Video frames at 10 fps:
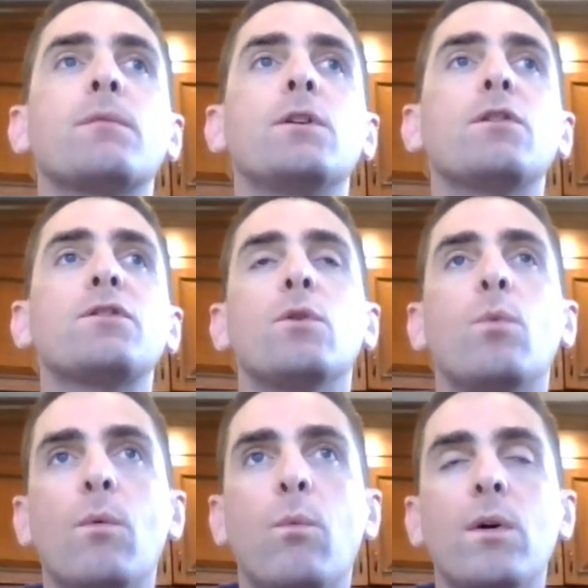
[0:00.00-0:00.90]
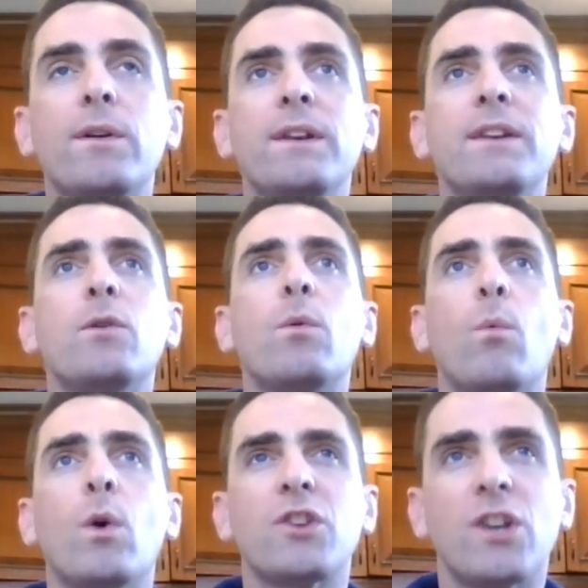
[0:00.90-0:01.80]
you also know you need to know
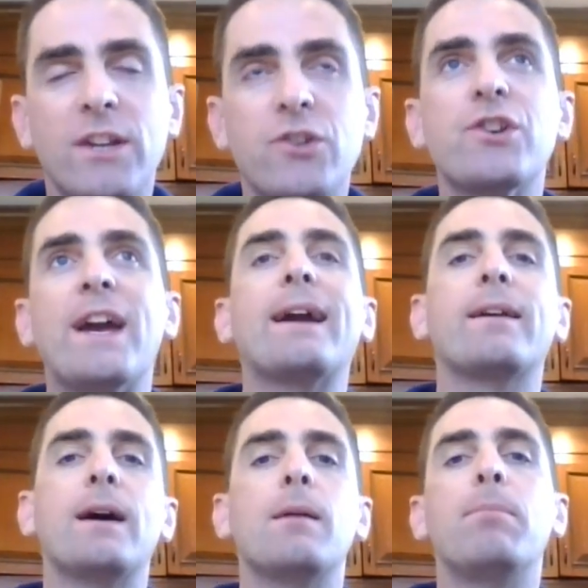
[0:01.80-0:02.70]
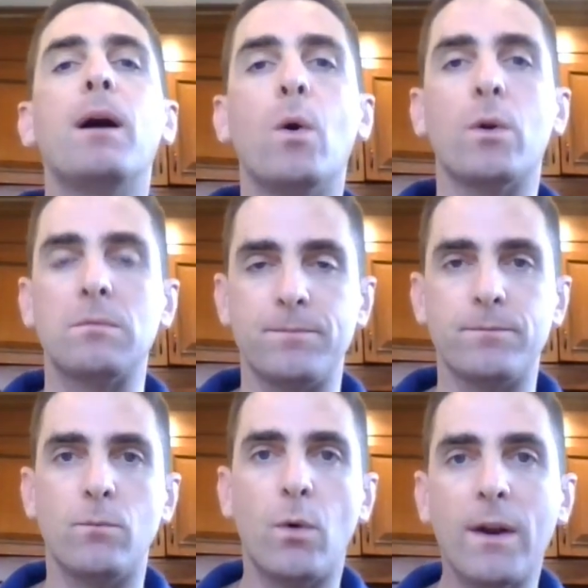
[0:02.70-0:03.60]
what can check that power,
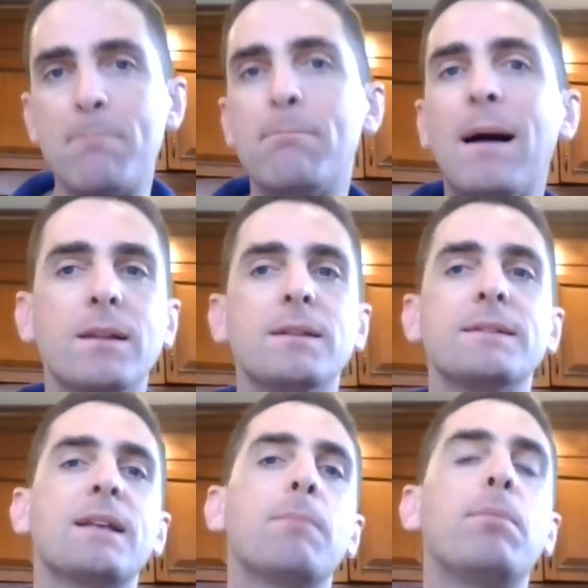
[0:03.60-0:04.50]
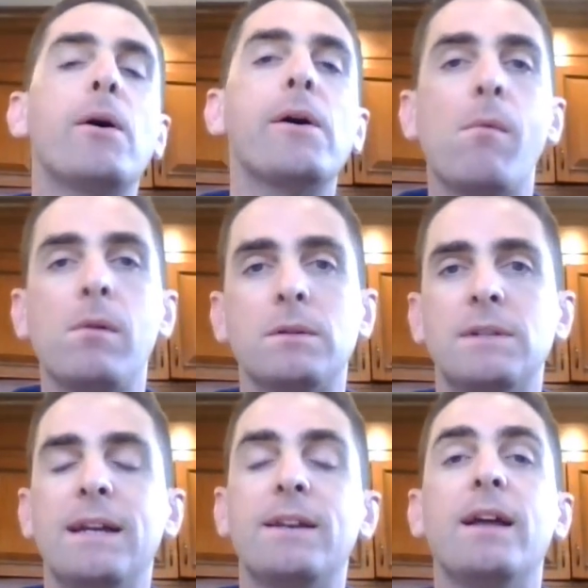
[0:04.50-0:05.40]
what can balance that power
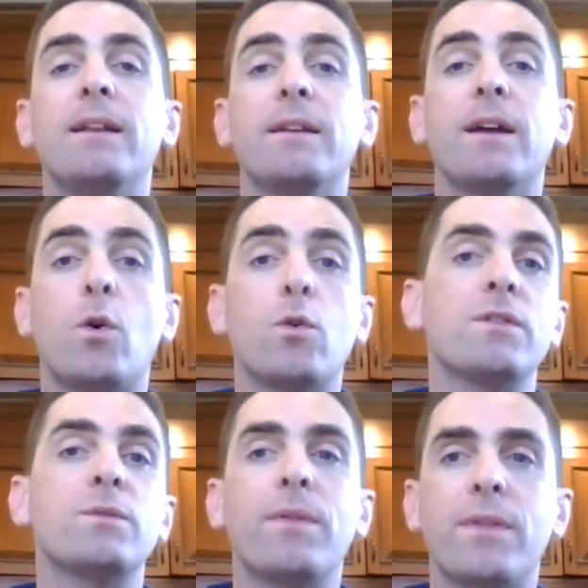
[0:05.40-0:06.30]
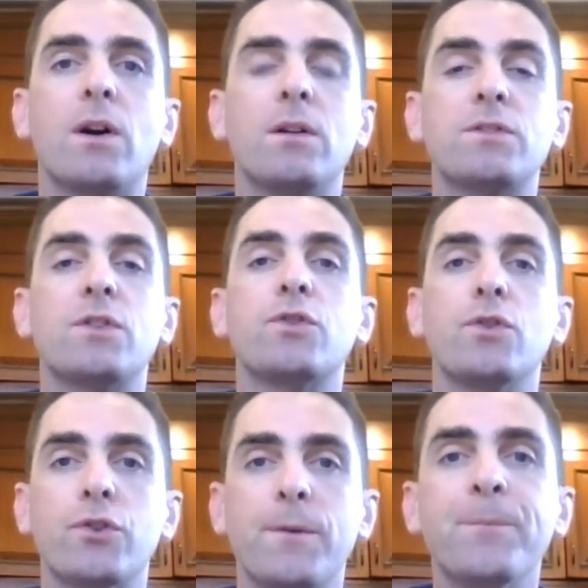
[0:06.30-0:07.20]
in accordance with the
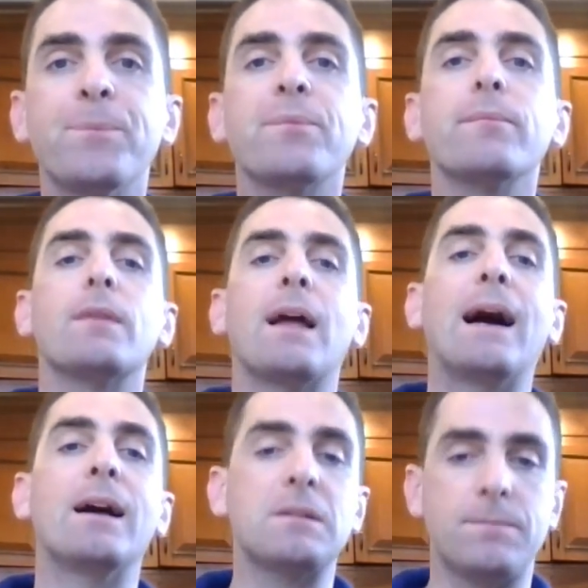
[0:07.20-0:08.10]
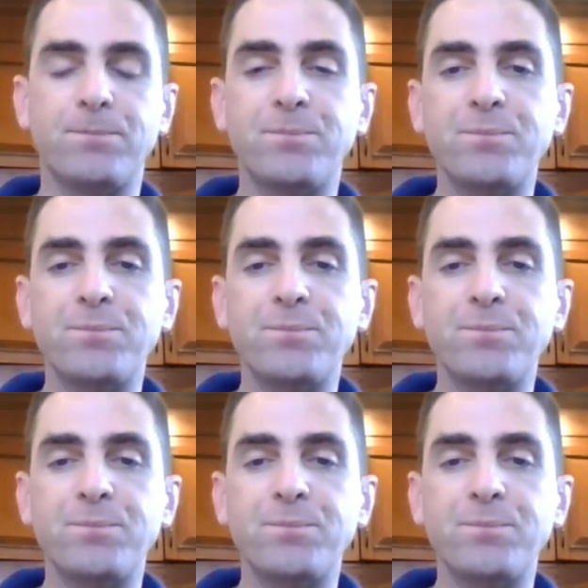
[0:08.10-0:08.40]
Constitution. And